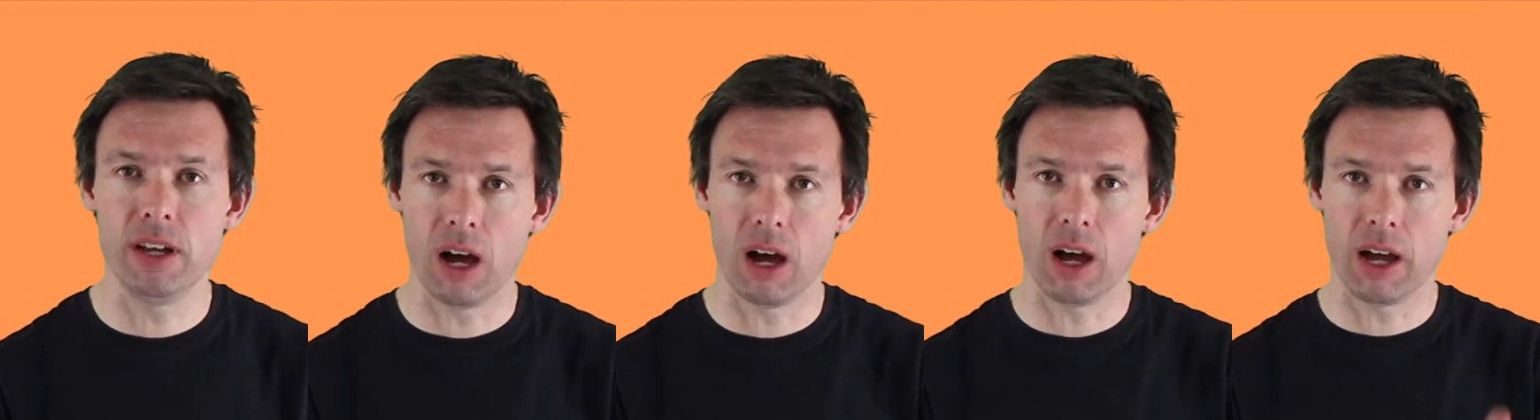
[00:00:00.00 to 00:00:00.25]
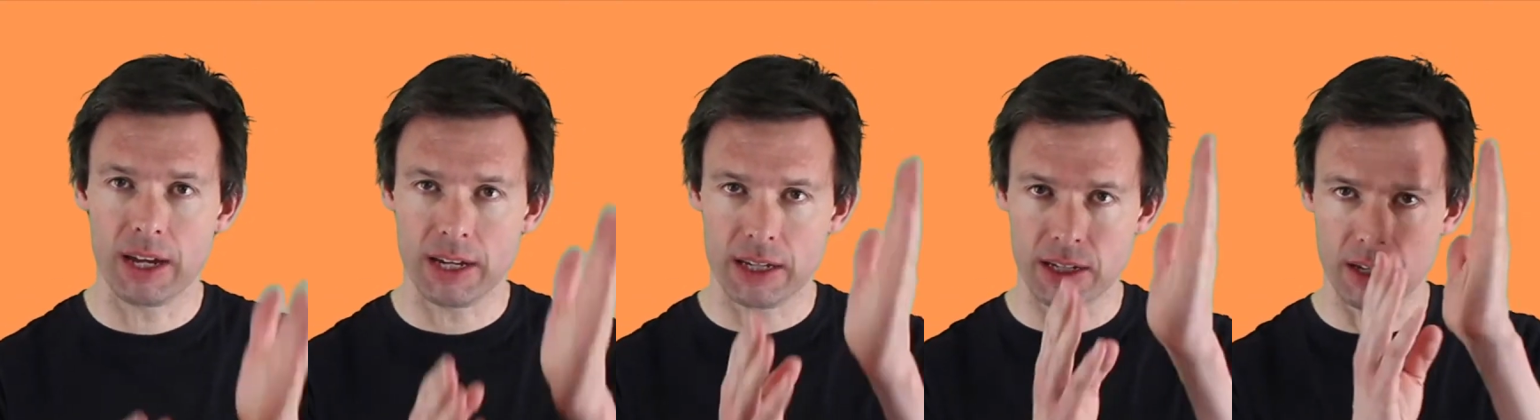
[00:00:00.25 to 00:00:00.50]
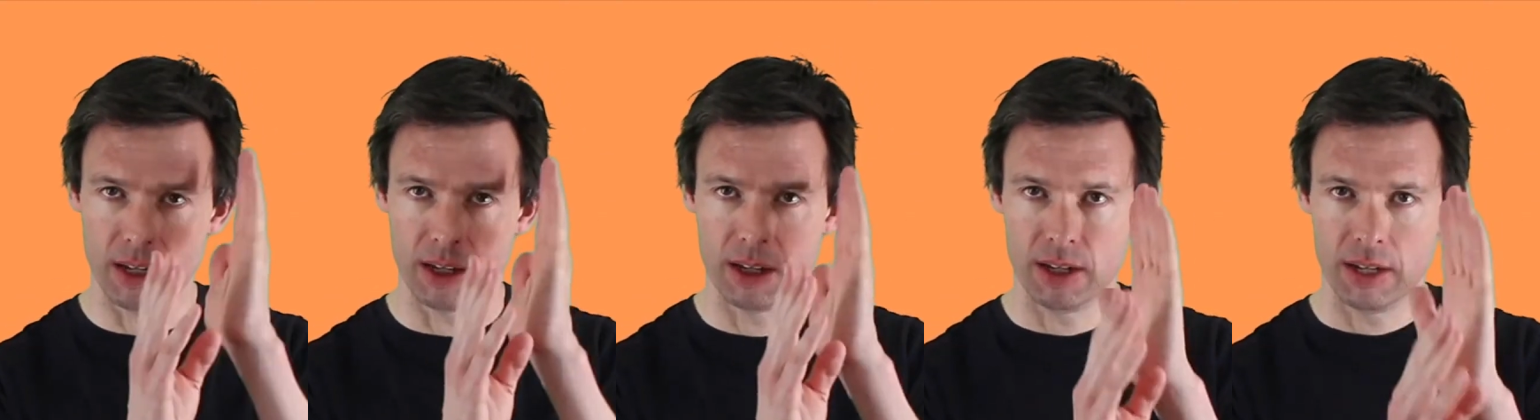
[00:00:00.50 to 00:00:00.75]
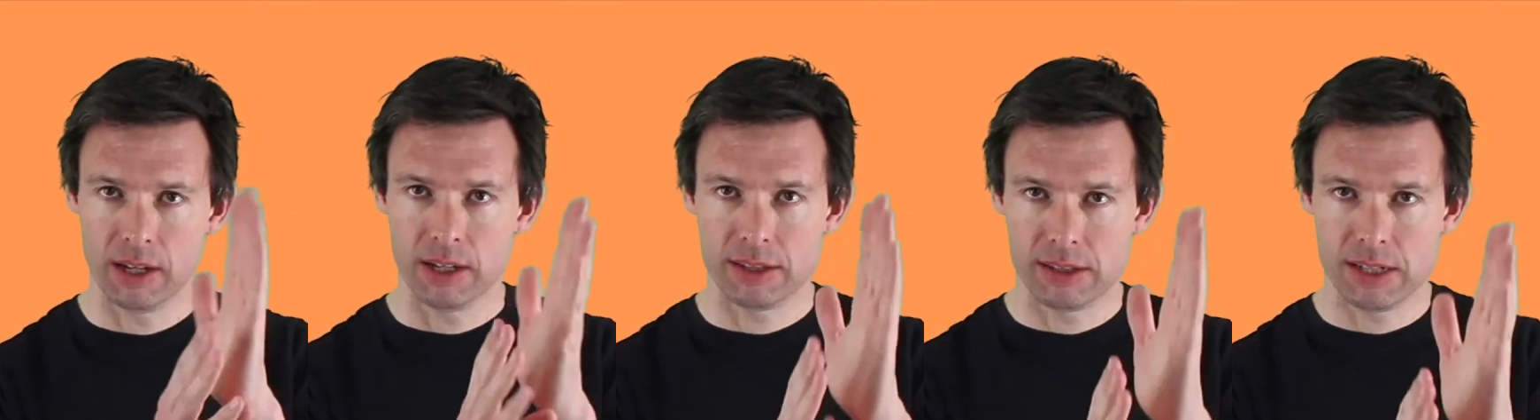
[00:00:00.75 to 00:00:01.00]
9
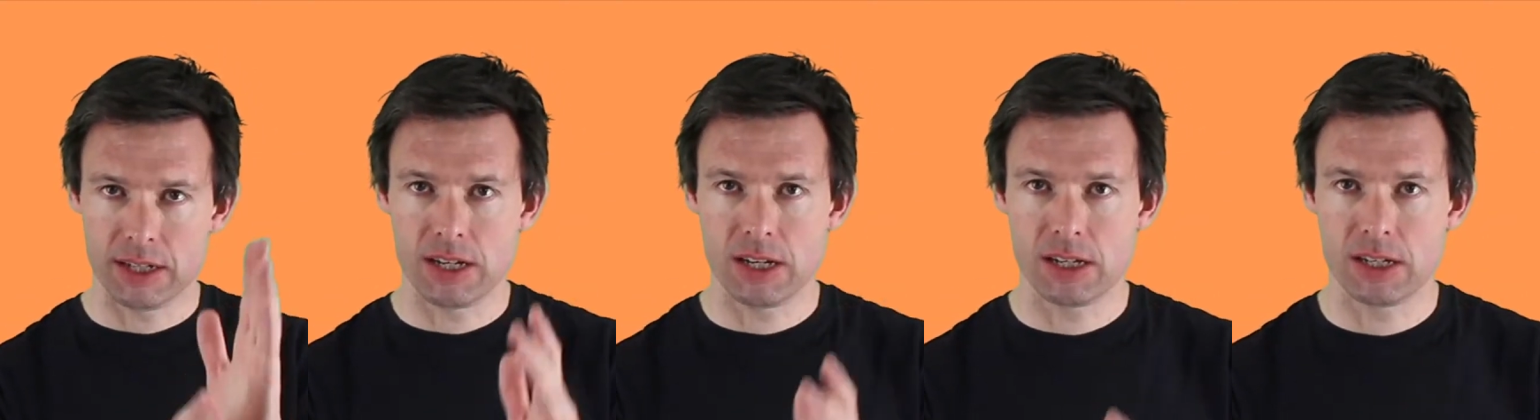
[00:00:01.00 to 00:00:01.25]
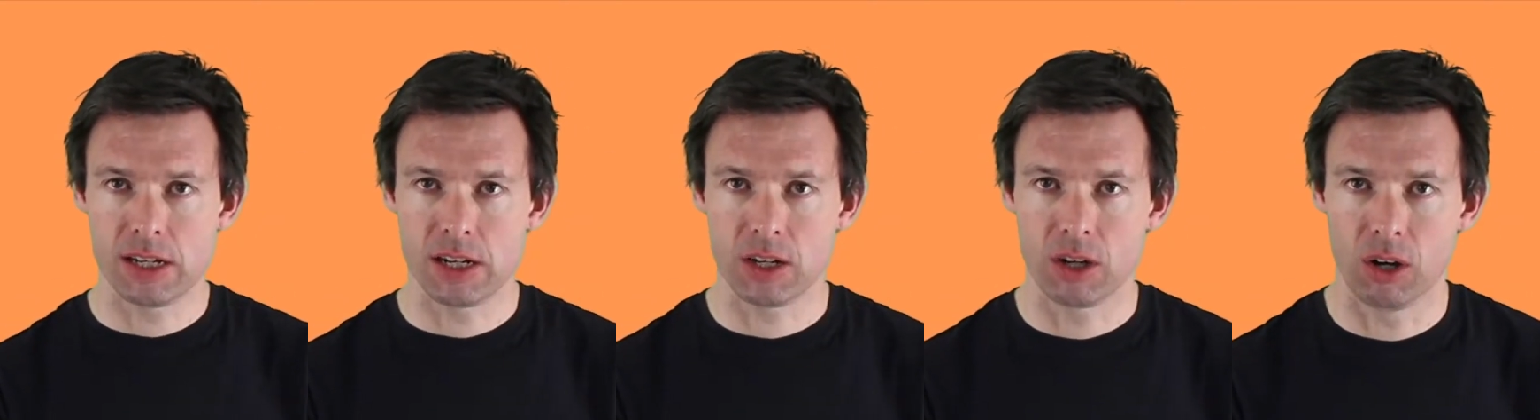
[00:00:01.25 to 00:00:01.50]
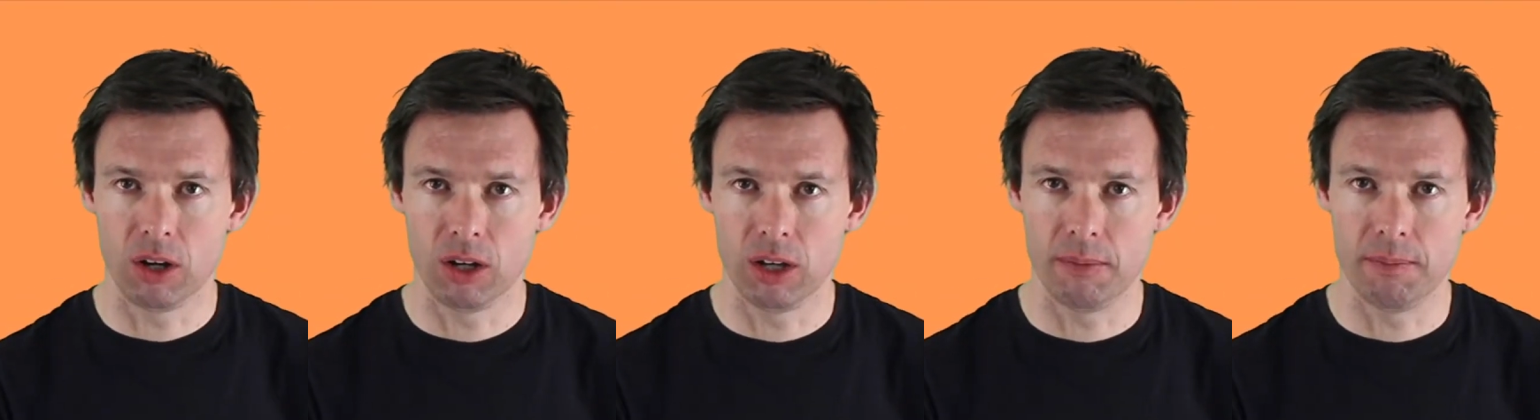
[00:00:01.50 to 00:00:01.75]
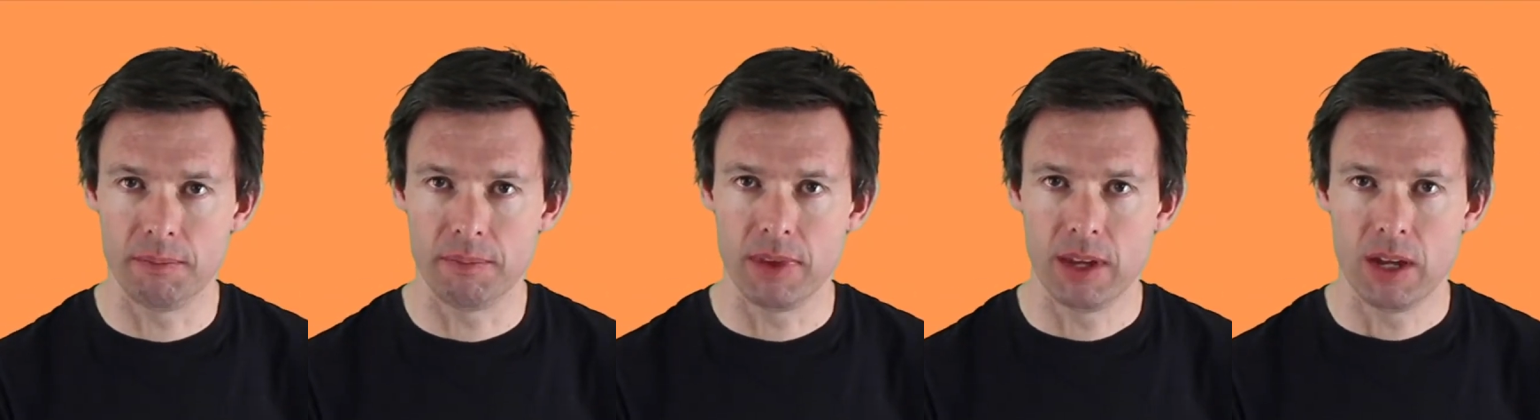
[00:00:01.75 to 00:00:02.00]
digits in a
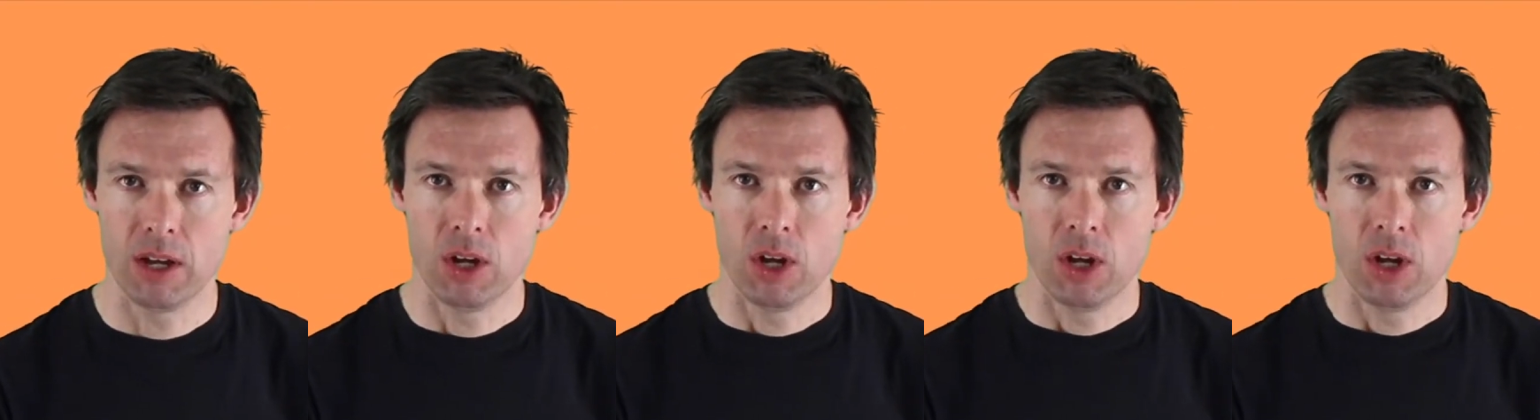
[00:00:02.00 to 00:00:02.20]
column.